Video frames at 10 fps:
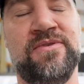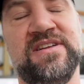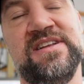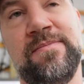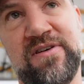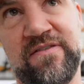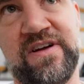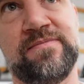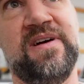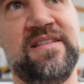Well, it's not
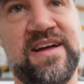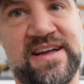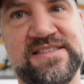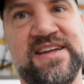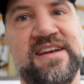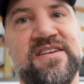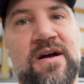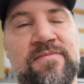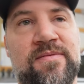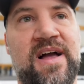perfect, but like I said,
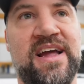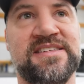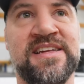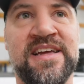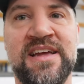compromise.